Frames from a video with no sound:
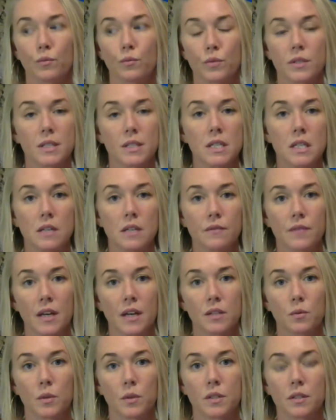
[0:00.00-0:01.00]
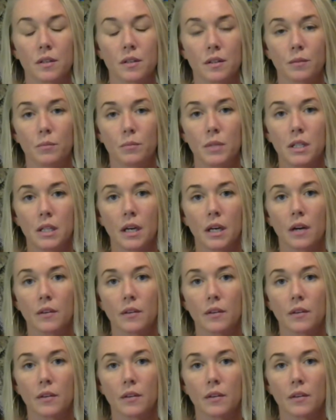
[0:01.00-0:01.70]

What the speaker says: receive. That's what's going to be there.